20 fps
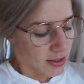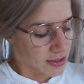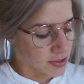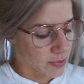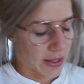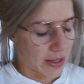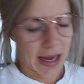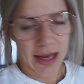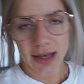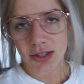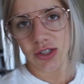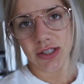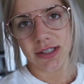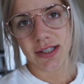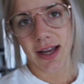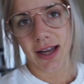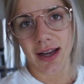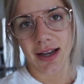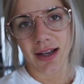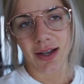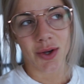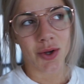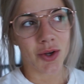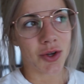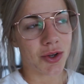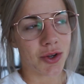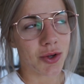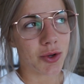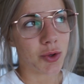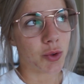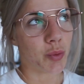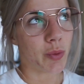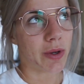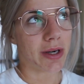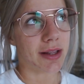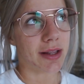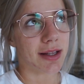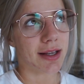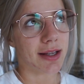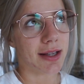So I actually take
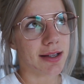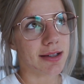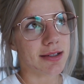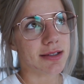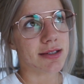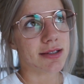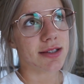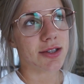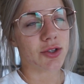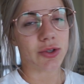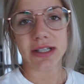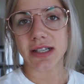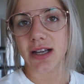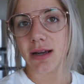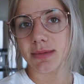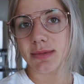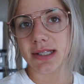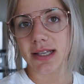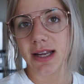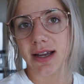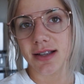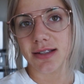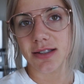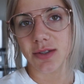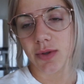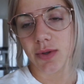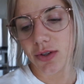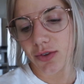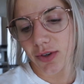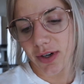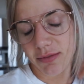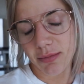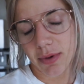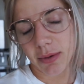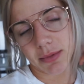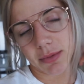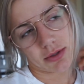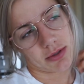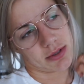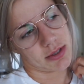one of these three times a day, so with three of
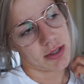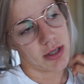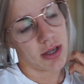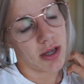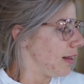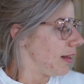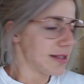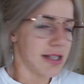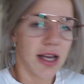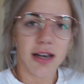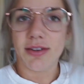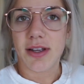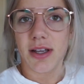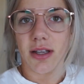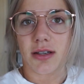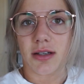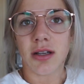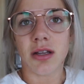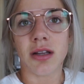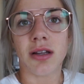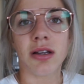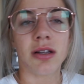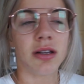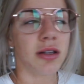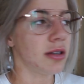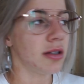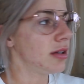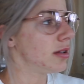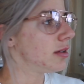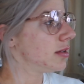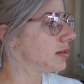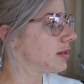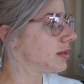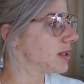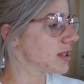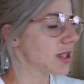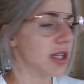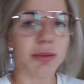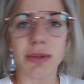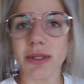my meals. That's kind of it.
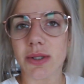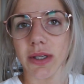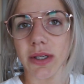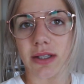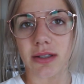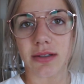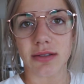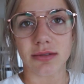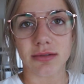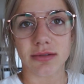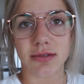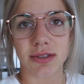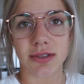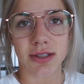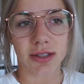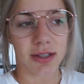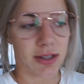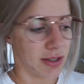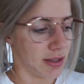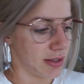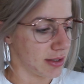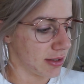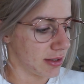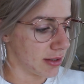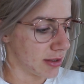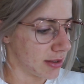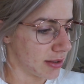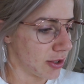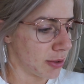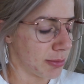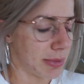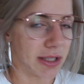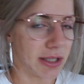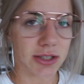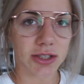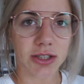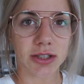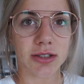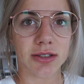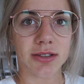That's all I've been doing. Not
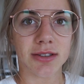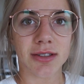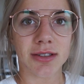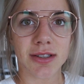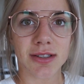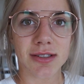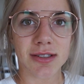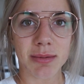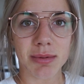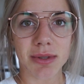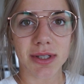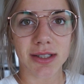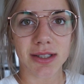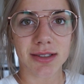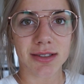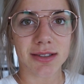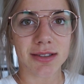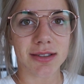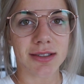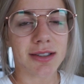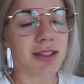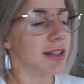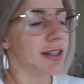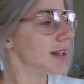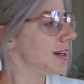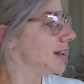much. Zeppelin